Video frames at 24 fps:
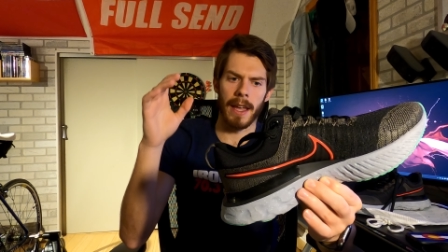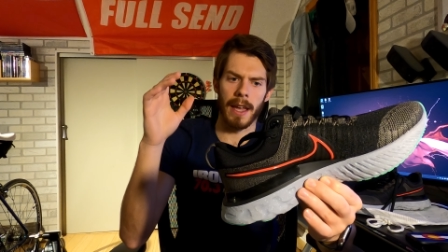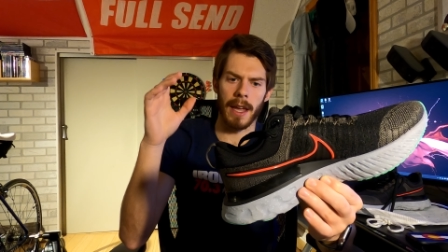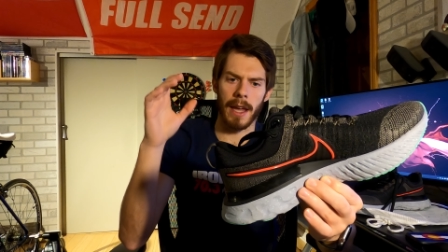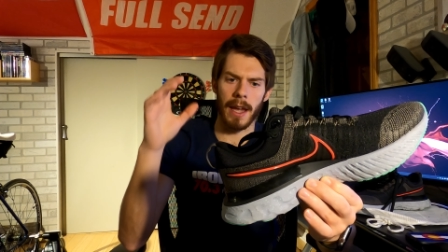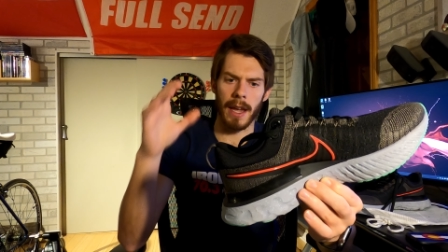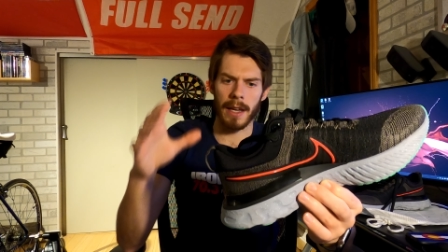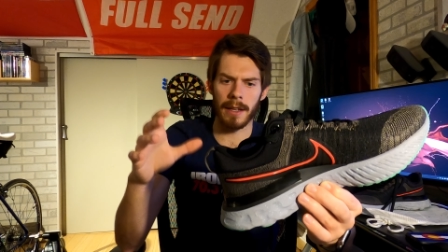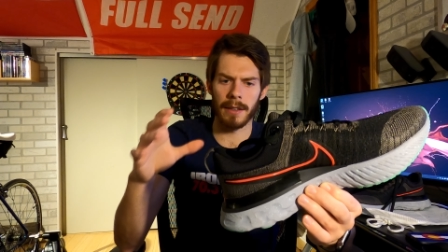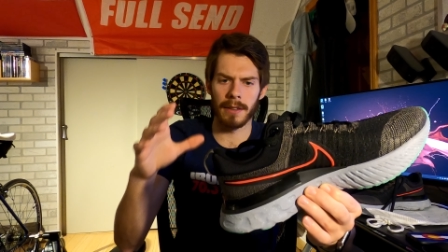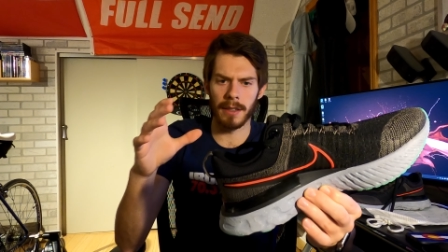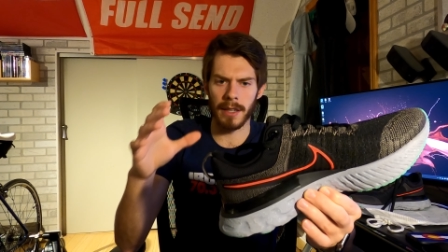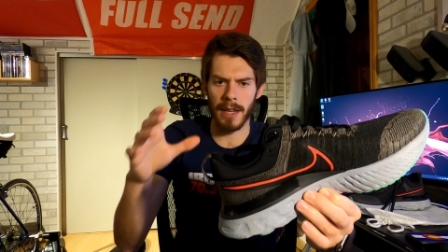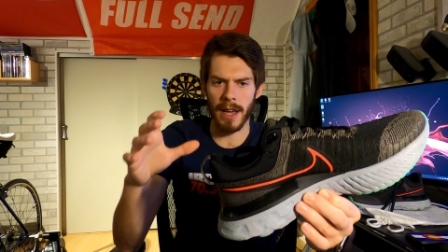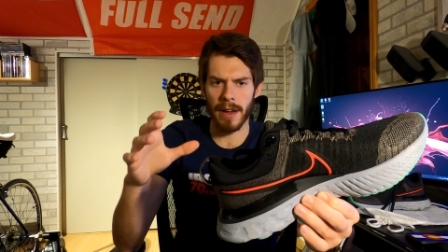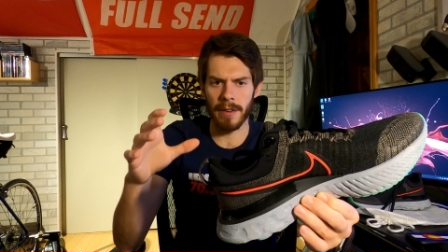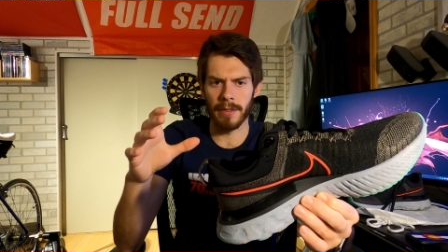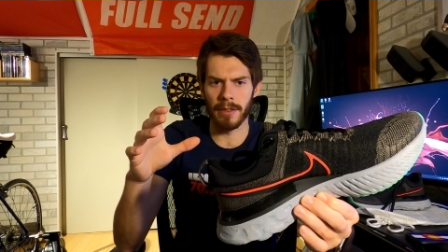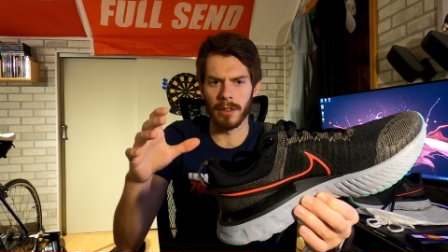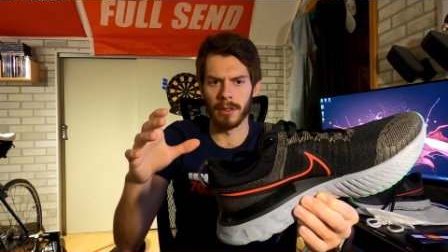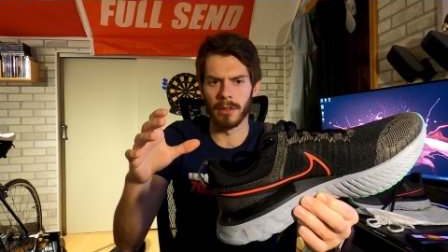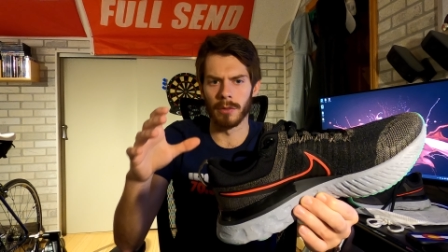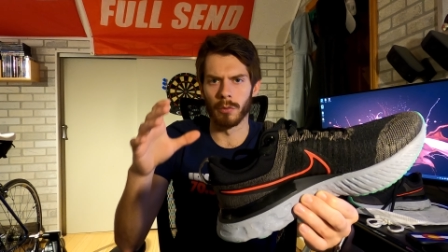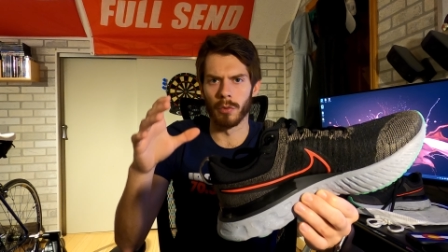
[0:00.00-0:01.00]
and to
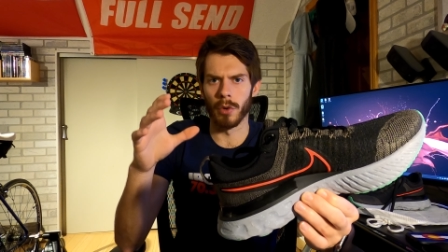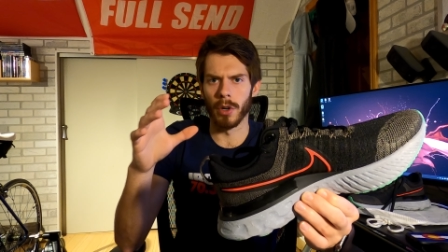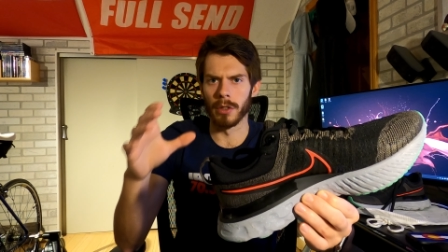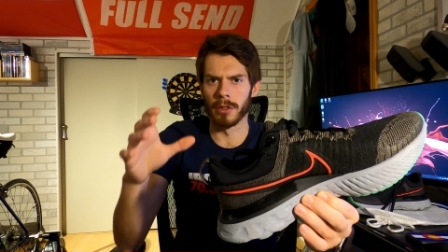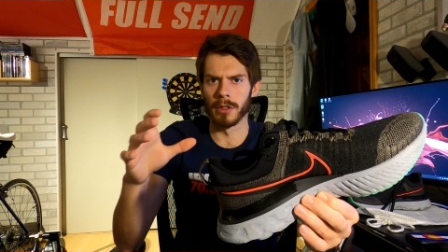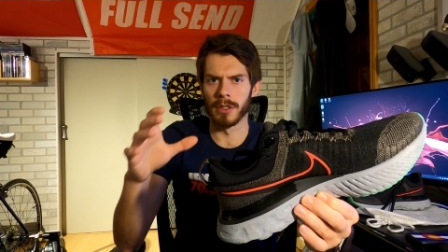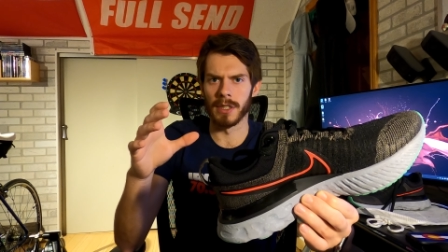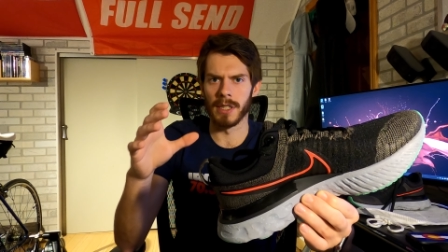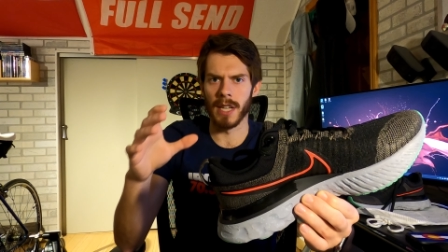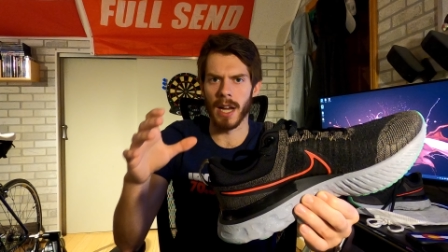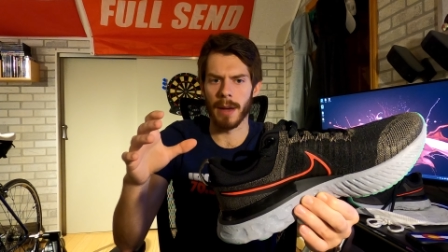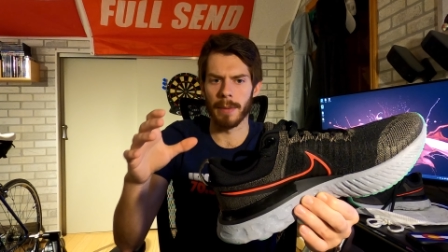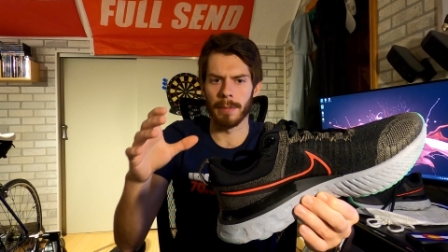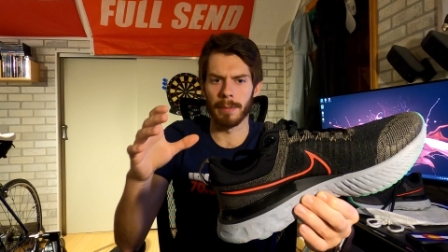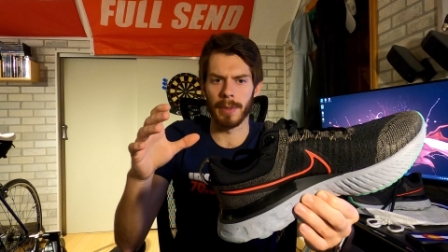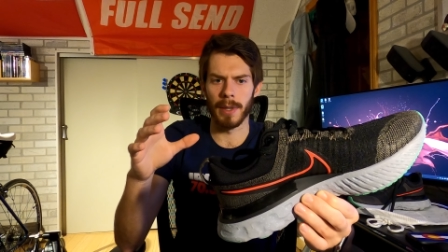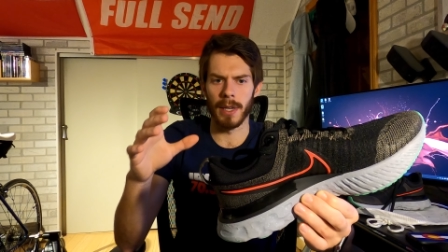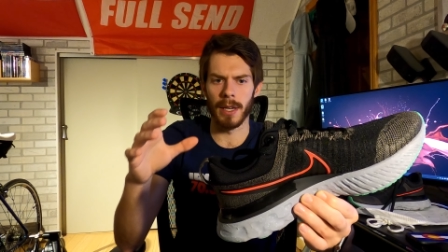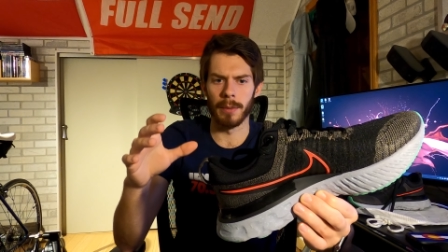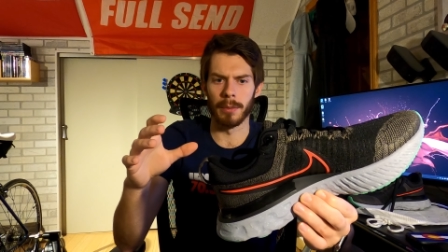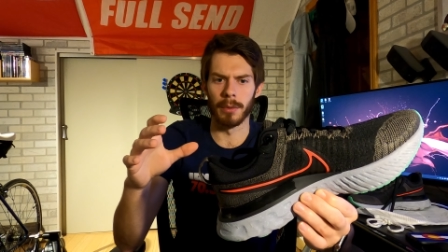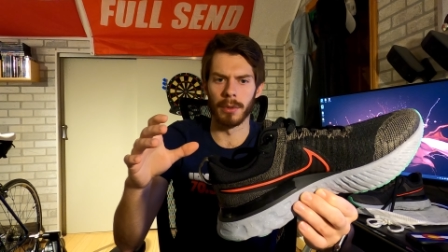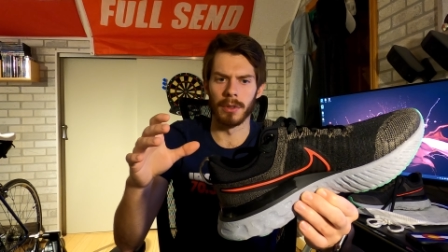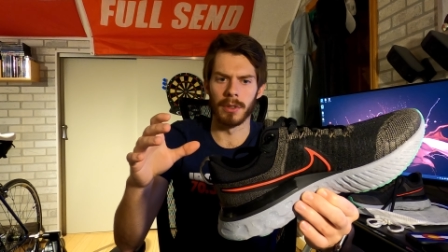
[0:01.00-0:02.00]
have a runner's knot
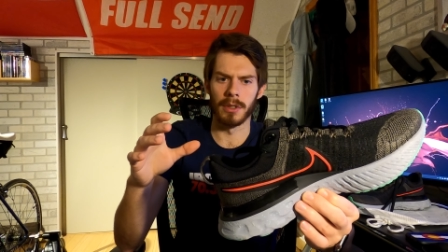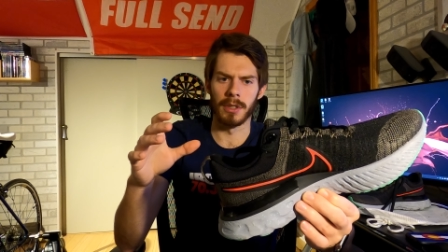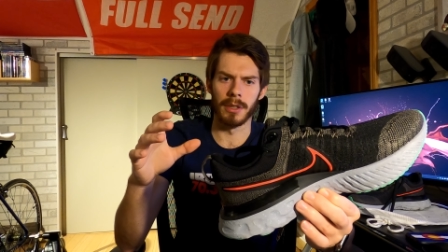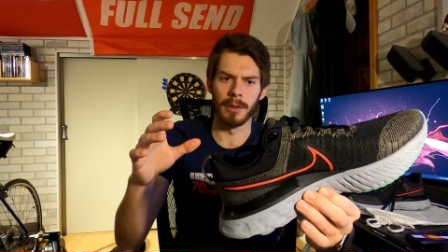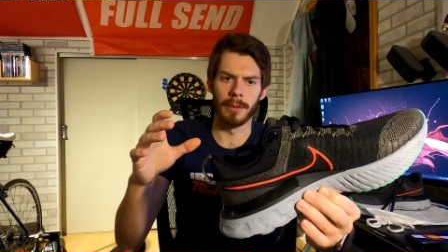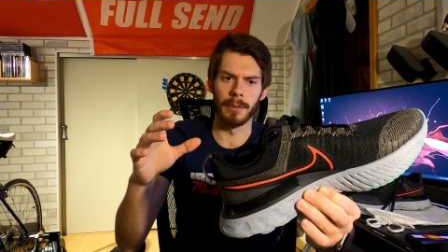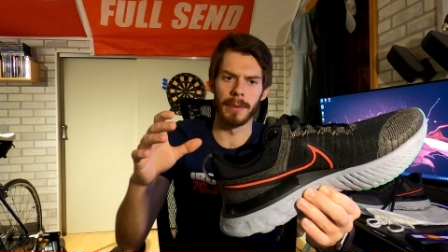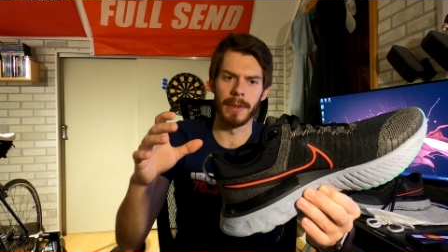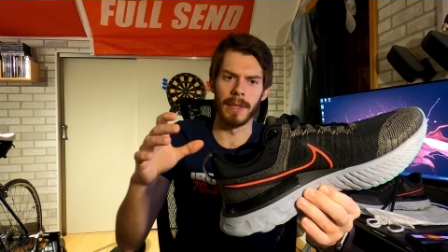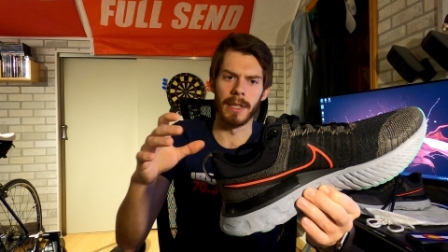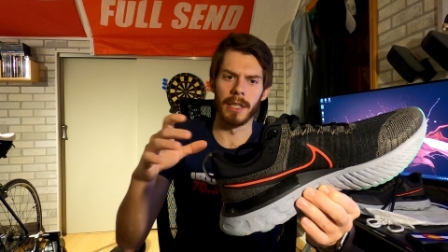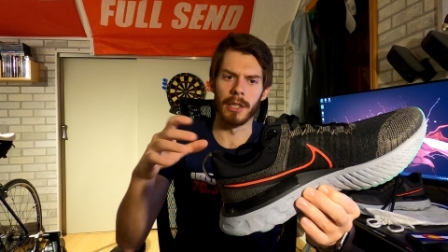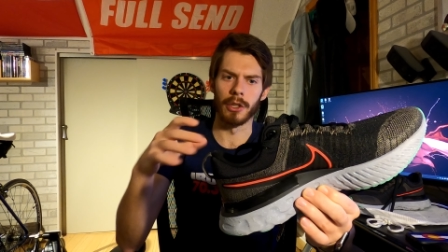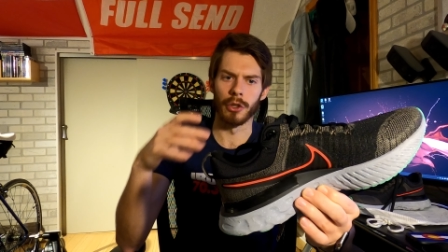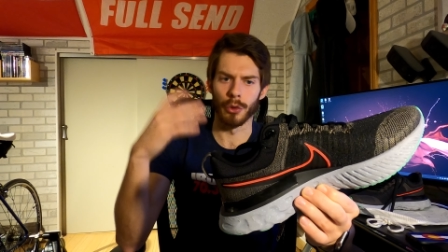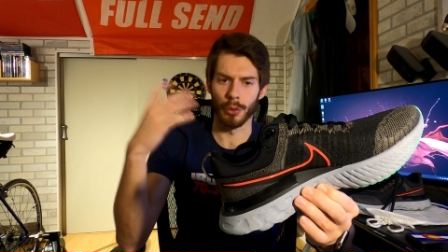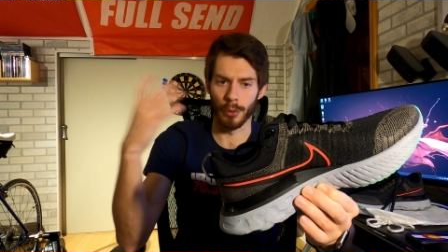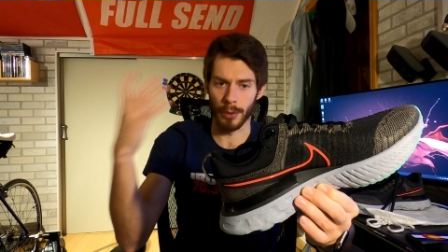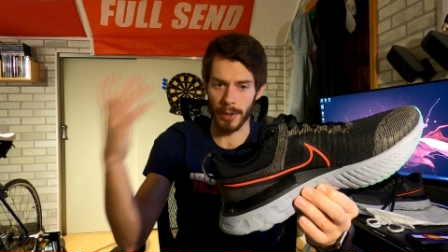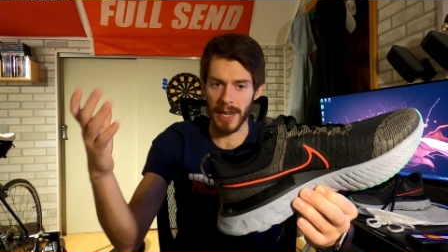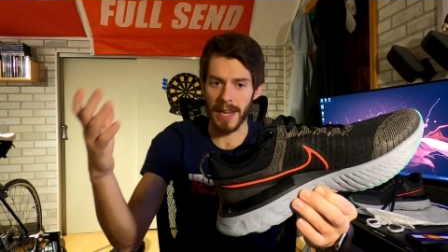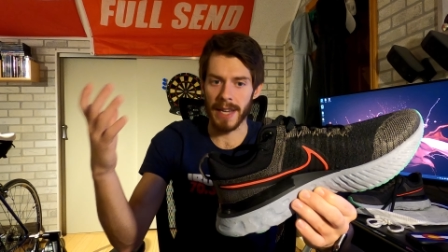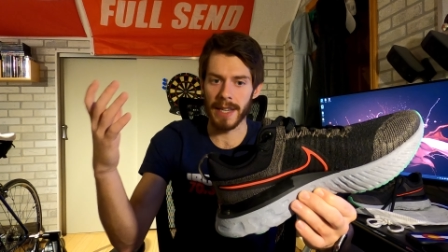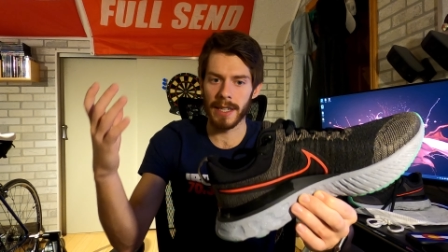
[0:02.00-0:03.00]
be able to be
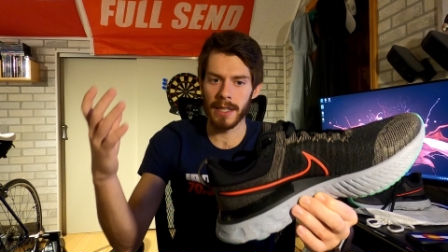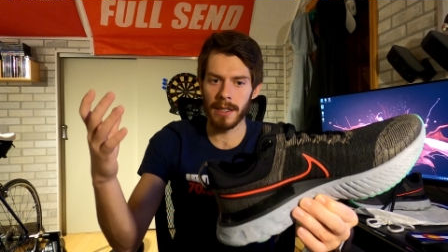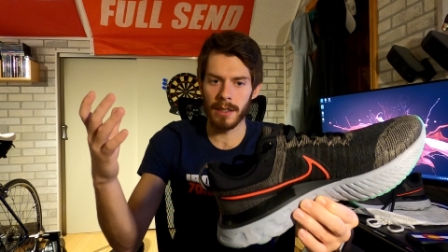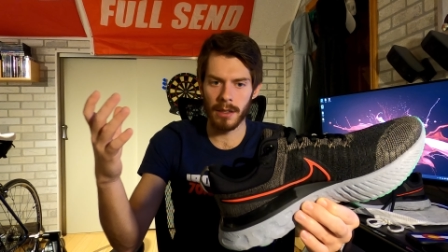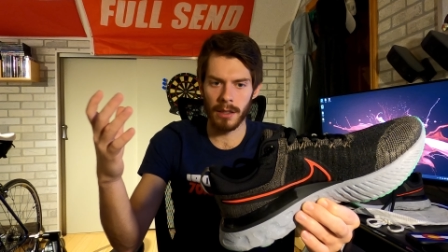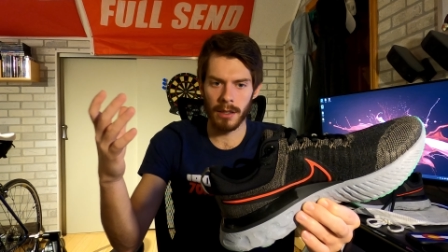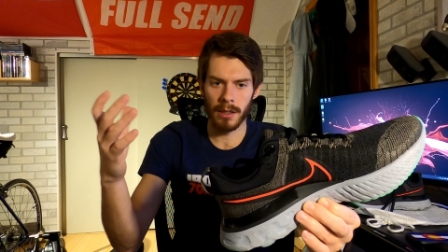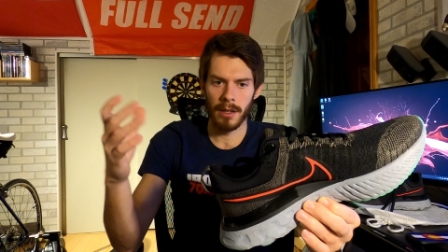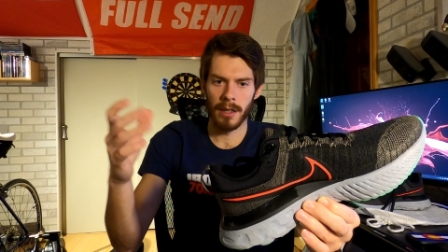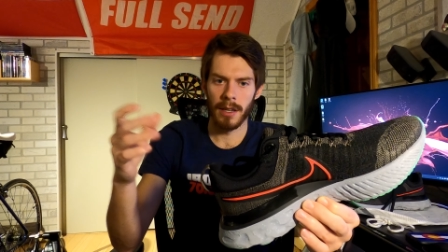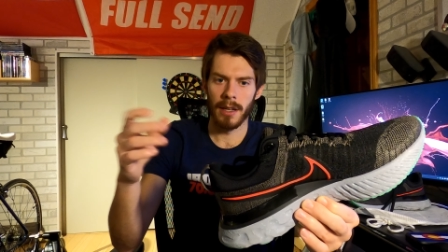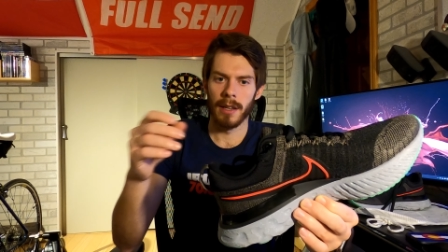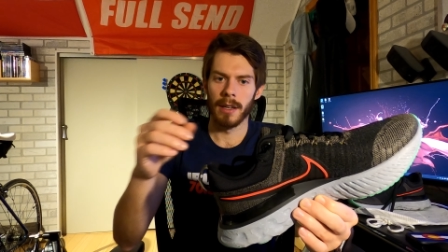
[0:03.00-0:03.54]
created